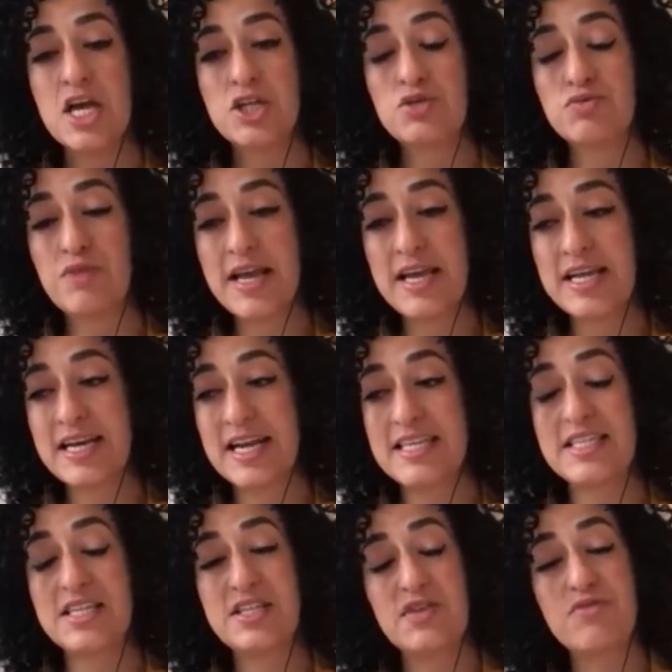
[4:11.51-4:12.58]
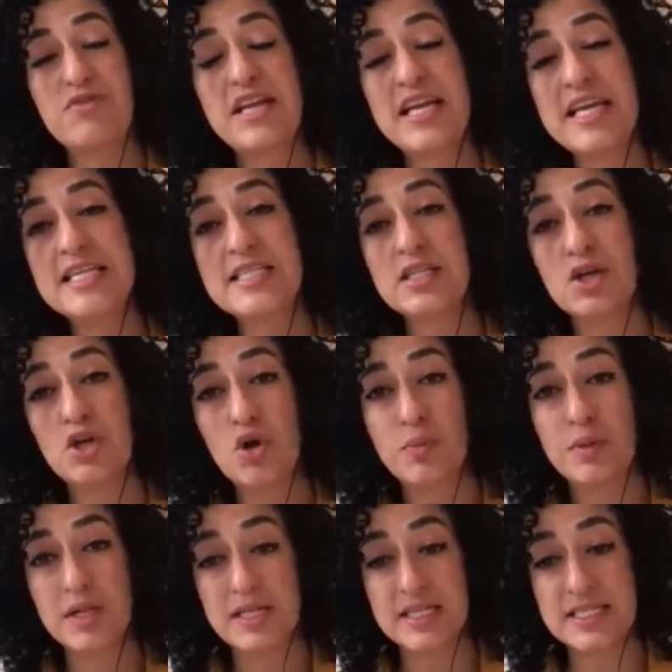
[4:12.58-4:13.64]
to recognize that there really is a
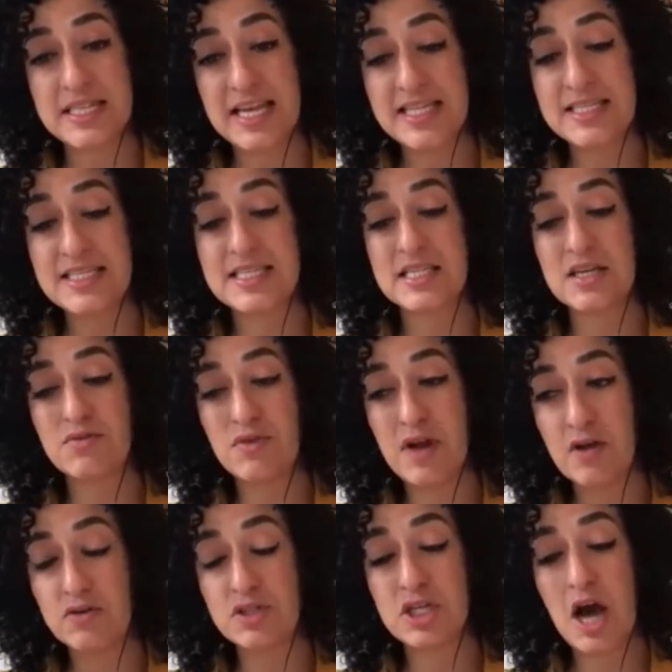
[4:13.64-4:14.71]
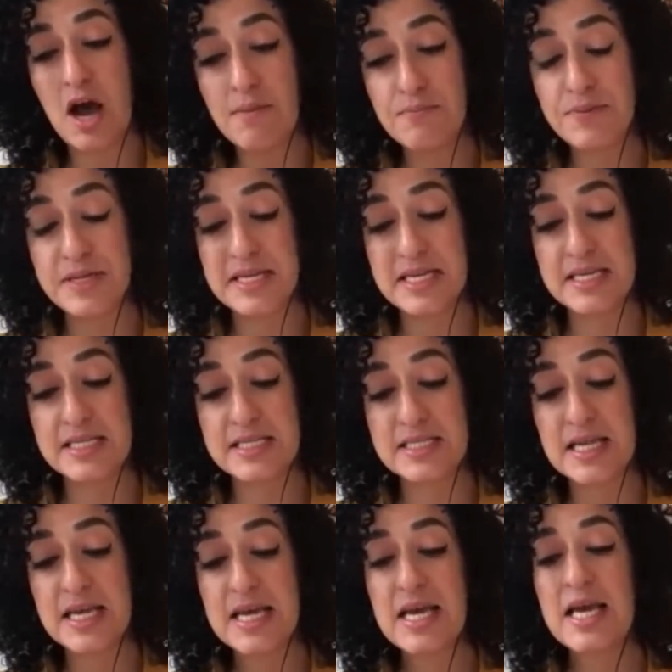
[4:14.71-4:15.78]
global consensus around companies'